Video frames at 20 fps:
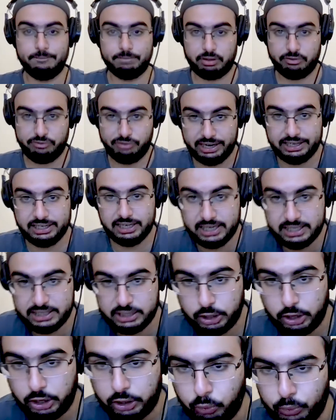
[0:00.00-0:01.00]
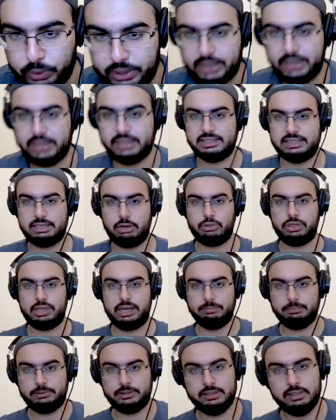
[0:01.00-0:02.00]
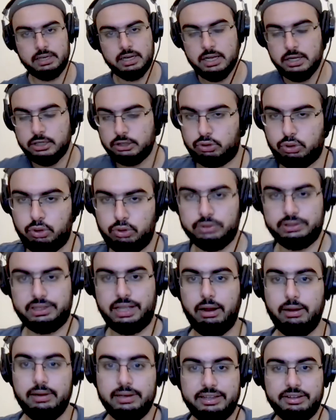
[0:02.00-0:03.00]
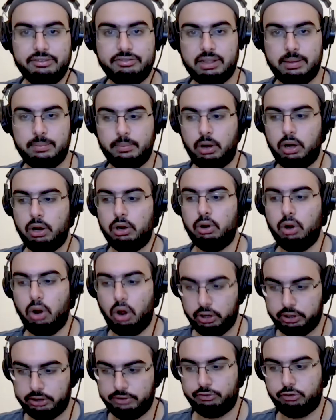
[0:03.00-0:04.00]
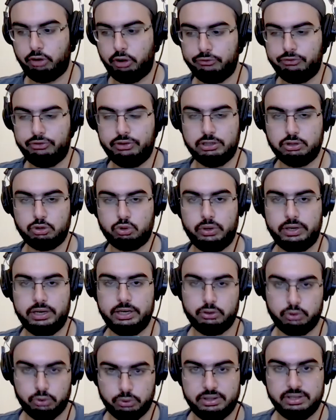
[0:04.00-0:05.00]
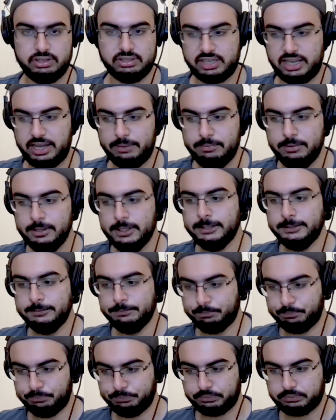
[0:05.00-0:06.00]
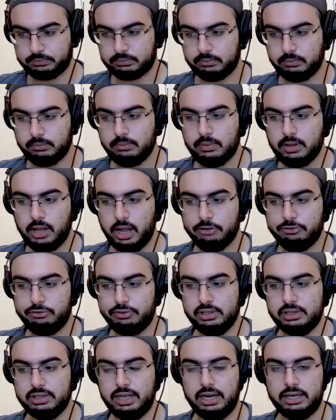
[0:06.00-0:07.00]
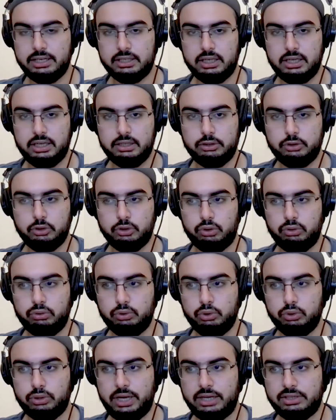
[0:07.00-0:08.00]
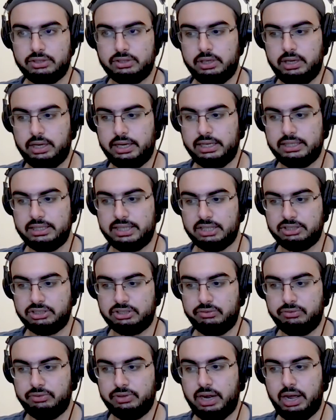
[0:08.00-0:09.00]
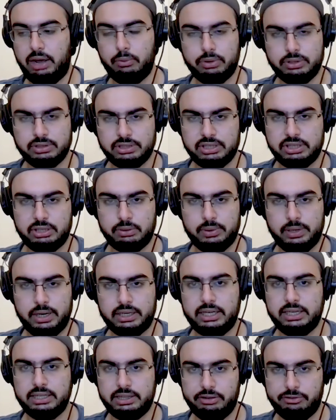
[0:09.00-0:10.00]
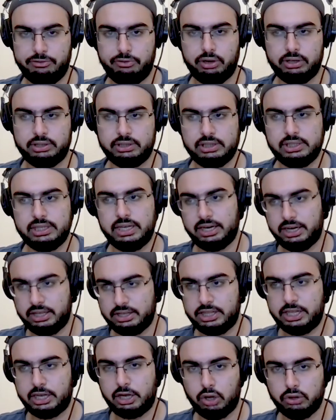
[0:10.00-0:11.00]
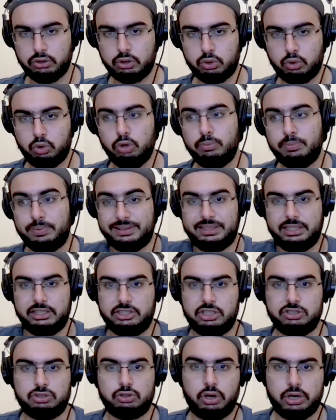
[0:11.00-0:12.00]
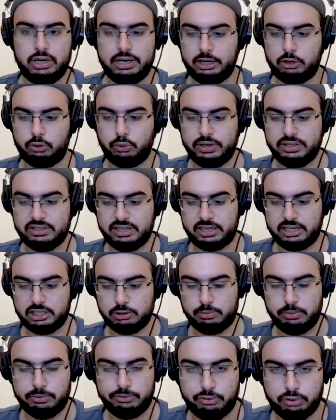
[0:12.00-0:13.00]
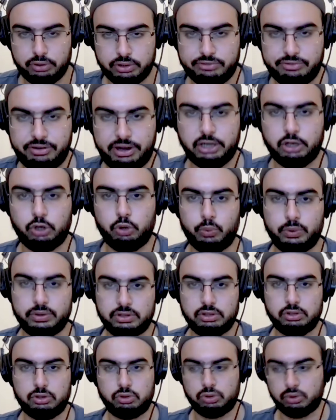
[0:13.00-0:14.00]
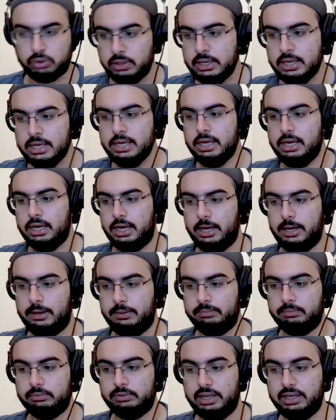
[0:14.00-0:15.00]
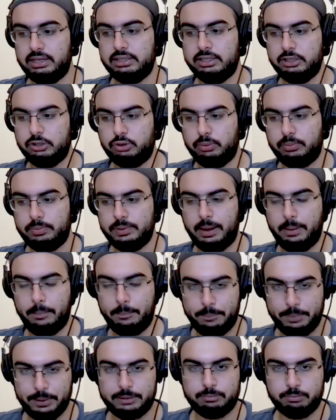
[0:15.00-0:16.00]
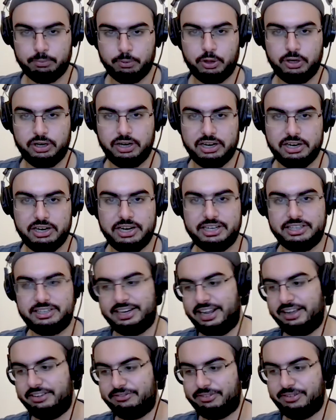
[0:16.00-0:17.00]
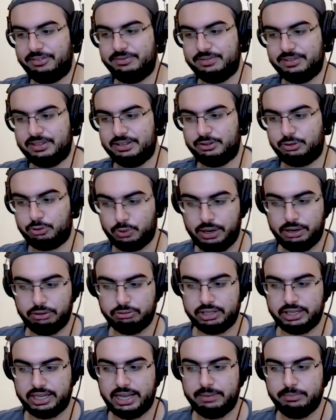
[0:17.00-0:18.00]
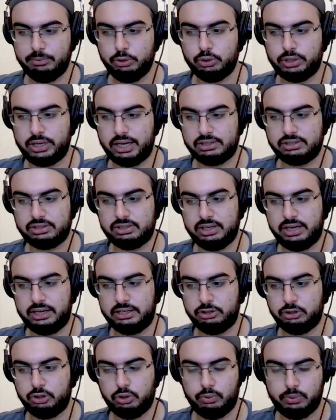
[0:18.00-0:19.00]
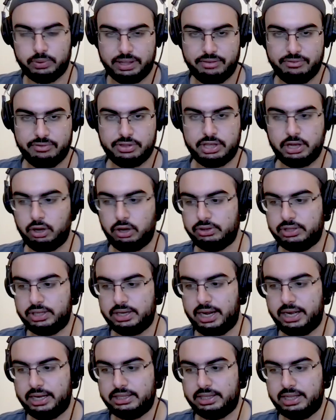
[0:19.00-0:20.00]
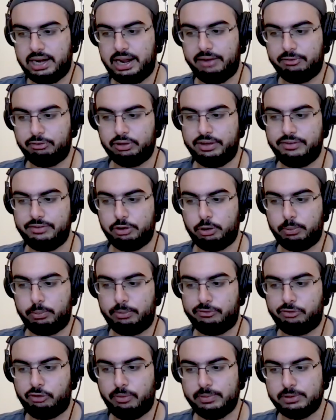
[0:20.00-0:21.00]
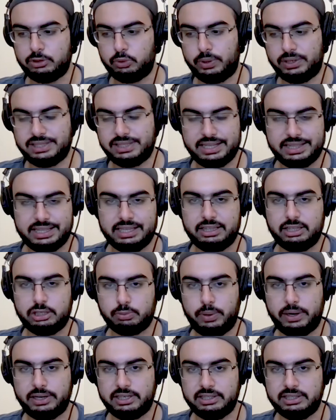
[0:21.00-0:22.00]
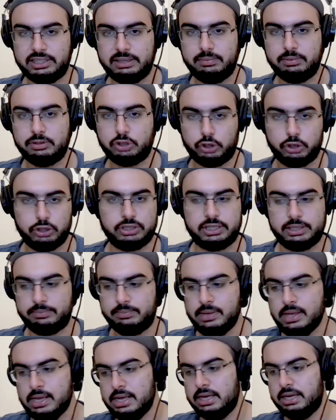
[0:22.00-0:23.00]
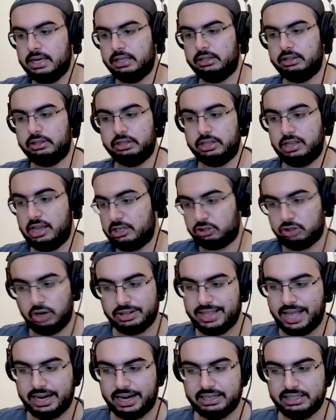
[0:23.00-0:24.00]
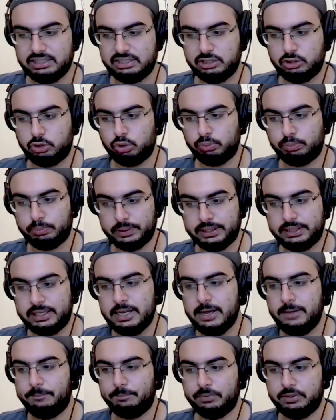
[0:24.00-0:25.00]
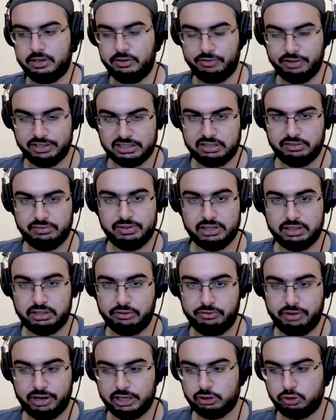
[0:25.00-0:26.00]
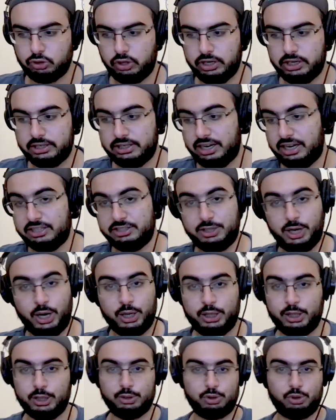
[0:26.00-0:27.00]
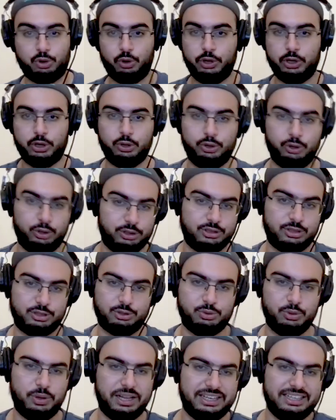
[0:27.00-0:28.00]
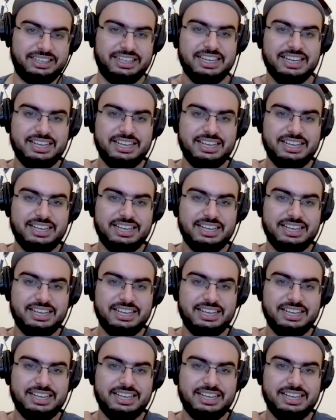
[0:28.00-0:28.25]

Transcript: finally, they got a win against Southampton. So that'll give them a lot of confidence going into this game. I feel that Newcastle against Aston Villa, I wouldn't say they were lucky. They fought till the end and they got the goal, but they just got it like 20 seconds before the final whistle. So they'll need to be a bit more alert, like from throughout the game. Newcastle, and with everything on the line, they'll have to give a good performance. Whereas I think this Brighton team is a good team, and it's not that easy to beat. Defensively, they're very solid. Dunk is scoring goals as well